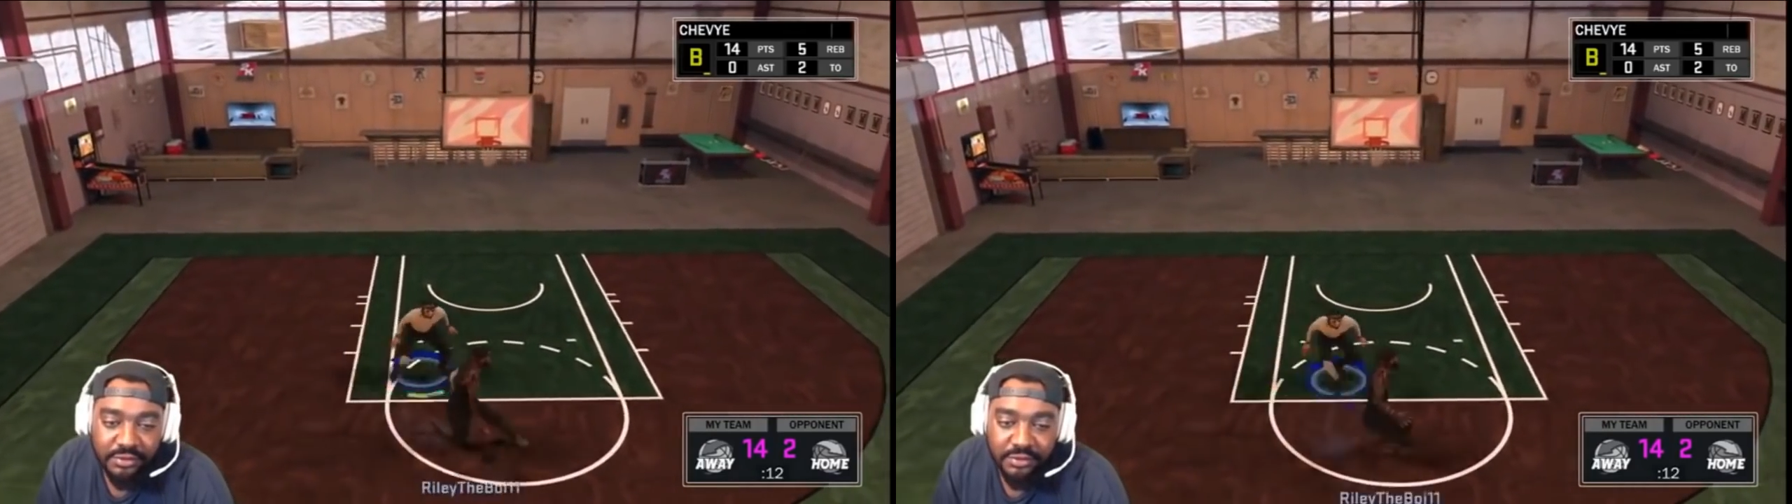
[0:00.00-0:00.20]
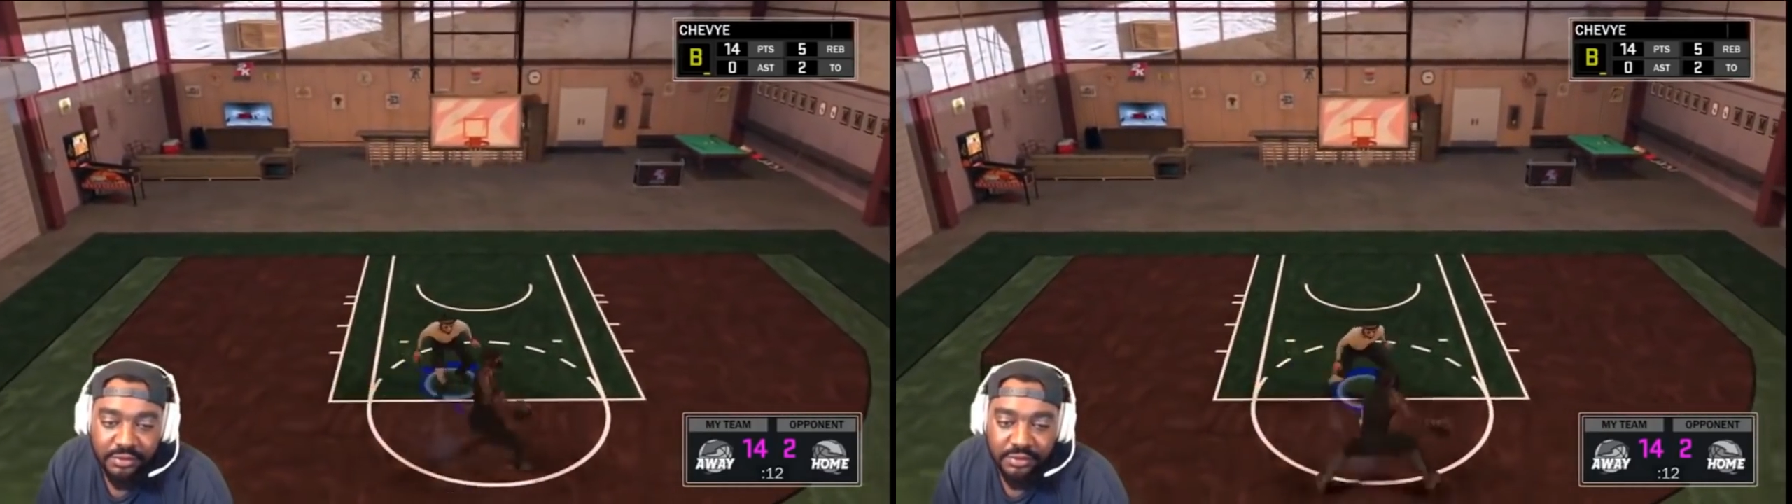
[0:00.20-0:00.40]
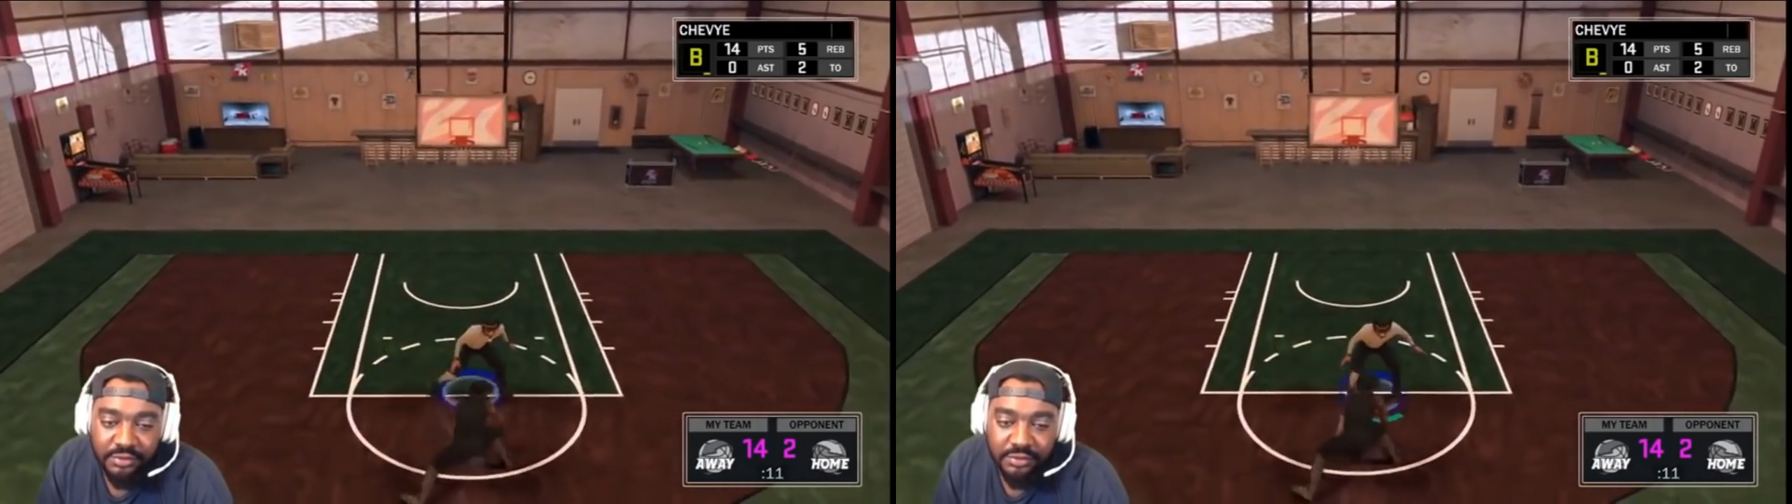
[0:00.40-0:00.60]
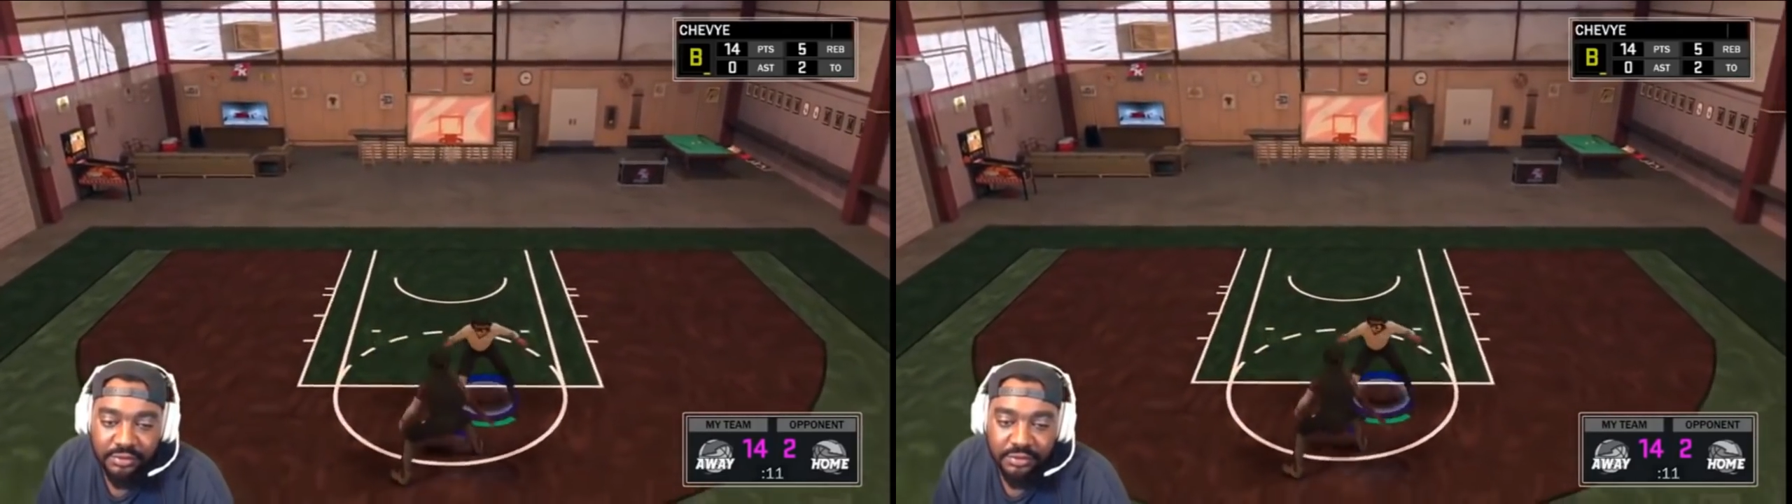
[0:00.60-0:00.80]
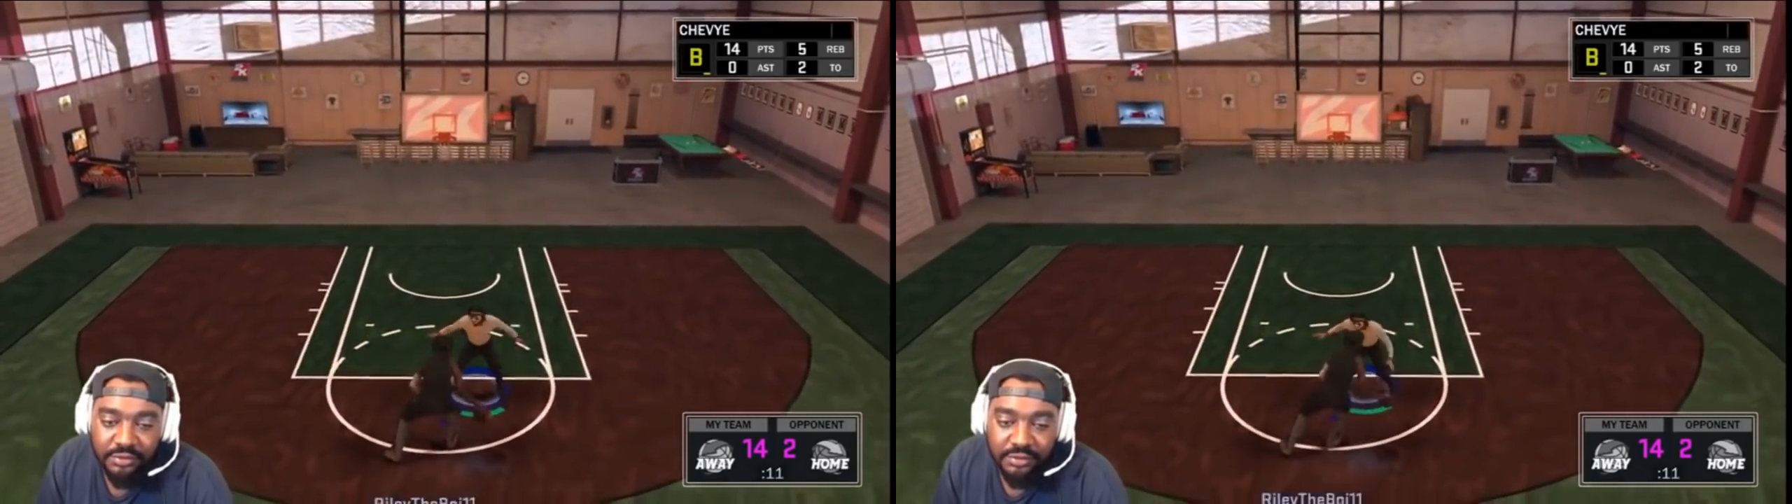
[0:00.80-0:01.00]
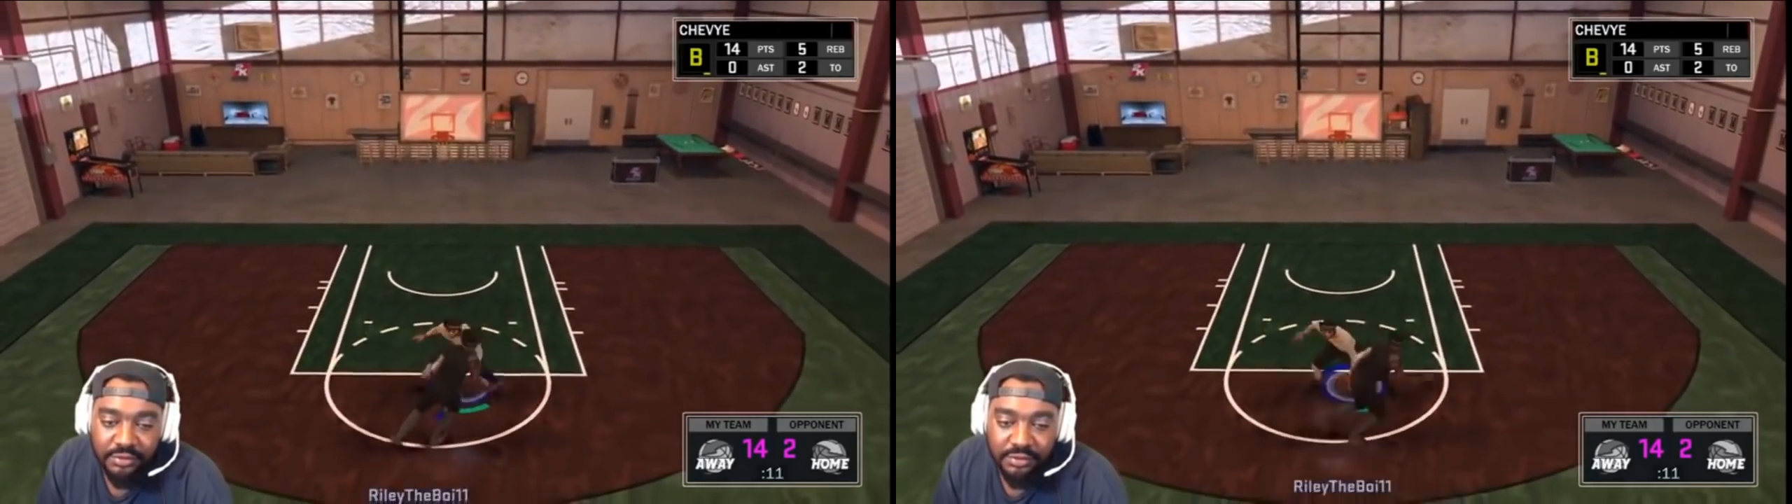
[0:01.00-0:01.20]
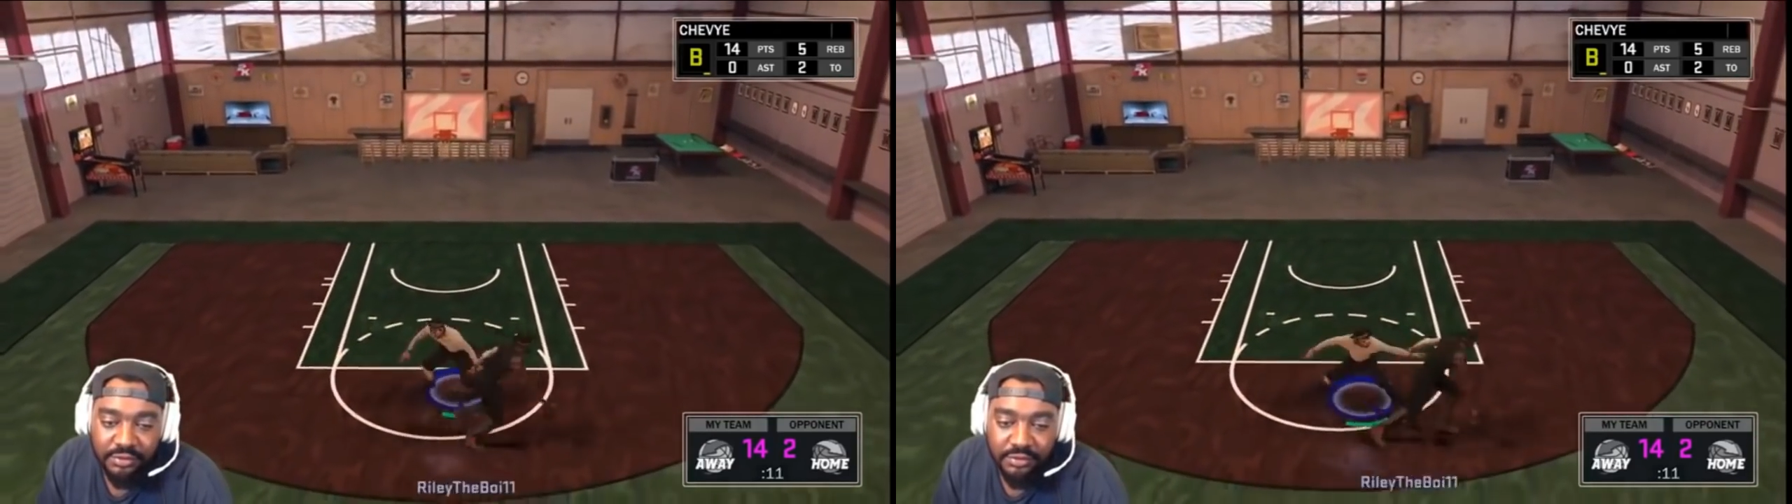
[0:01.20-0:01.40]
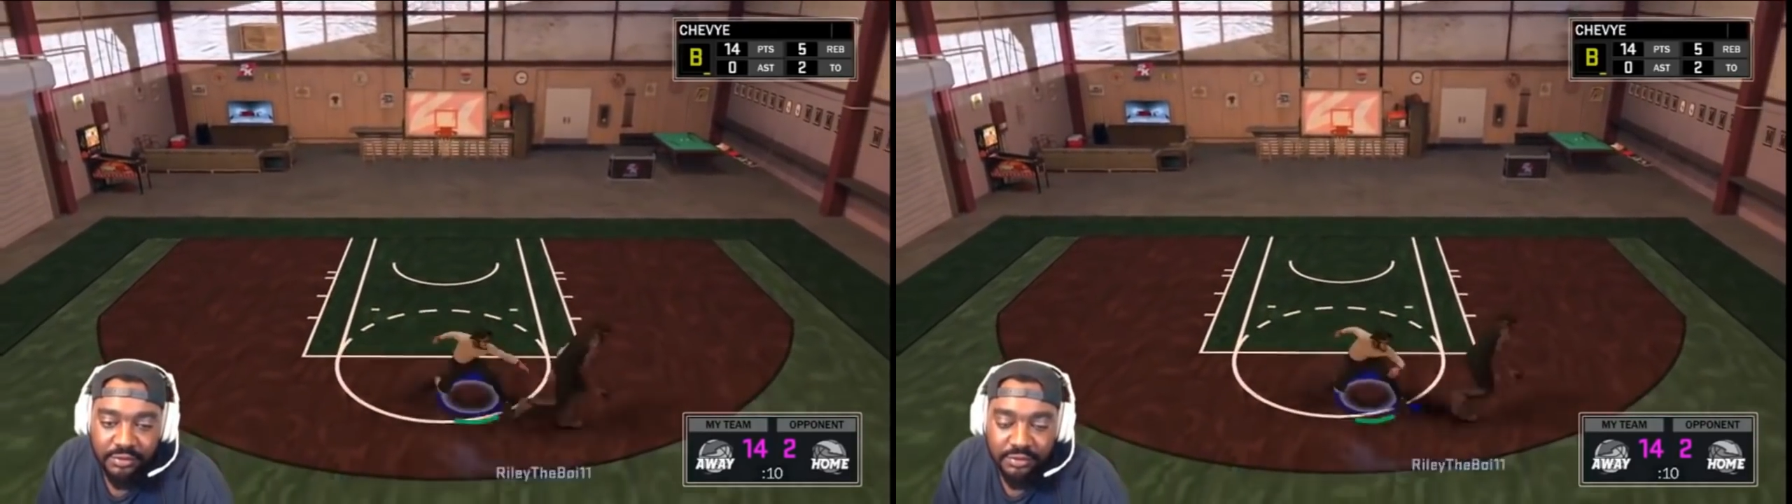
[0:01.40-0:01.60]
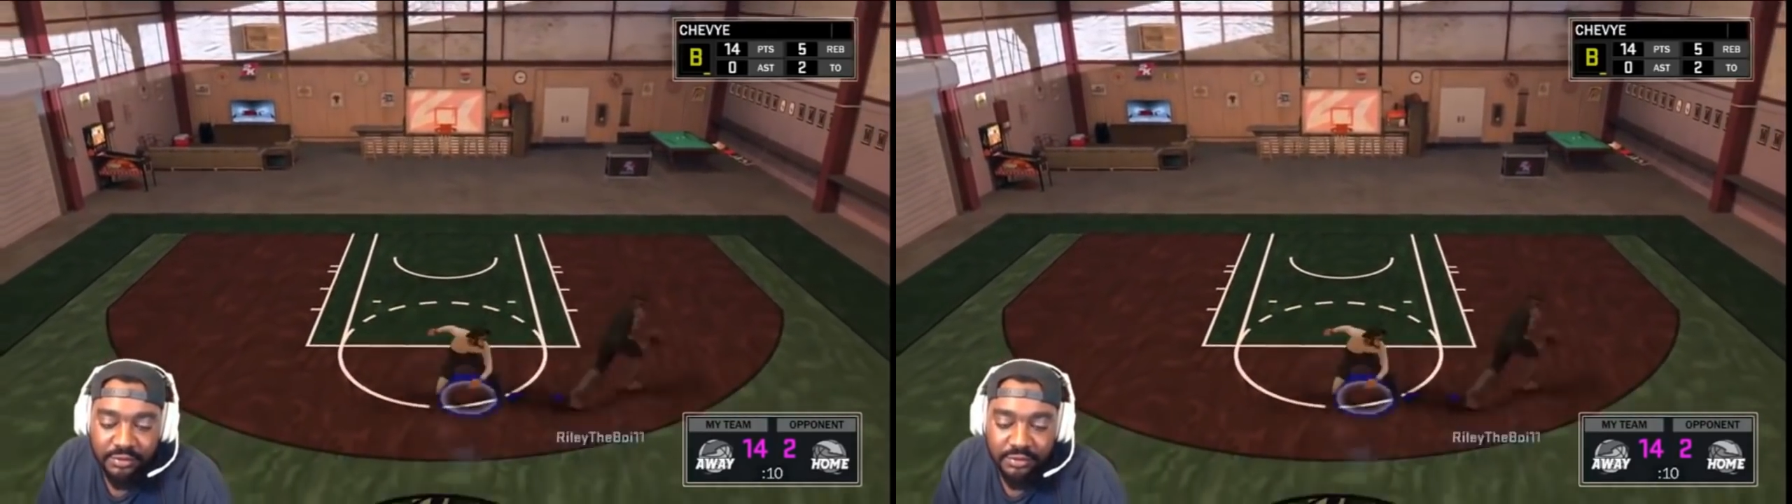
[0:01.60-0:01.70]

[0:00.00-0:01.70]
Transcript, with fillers: We love bathroom